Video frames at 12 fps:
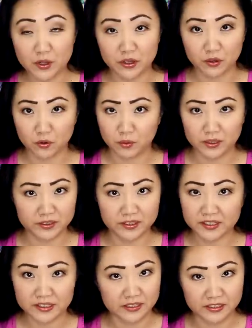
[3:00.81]
and the quilt
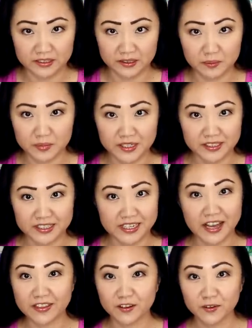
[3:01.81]
still isn't pieced
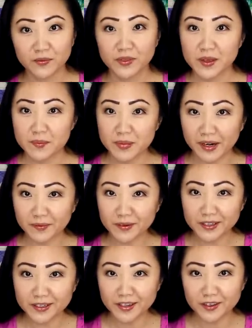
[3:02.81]
together. But I
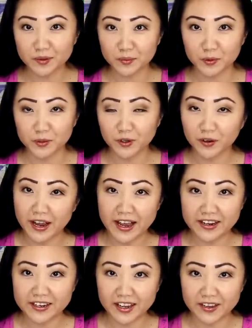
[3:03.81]
really like the ruler
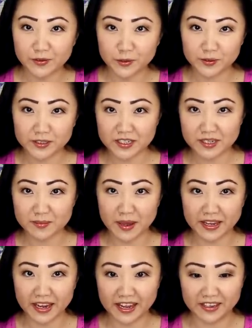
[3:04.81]
and I've used it to
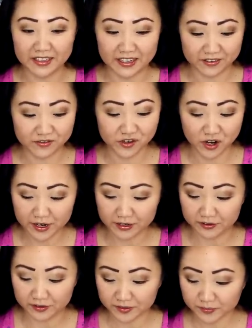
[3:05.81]
make a lot of
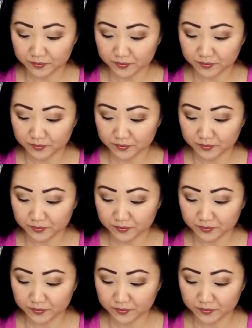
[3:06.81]
triangles.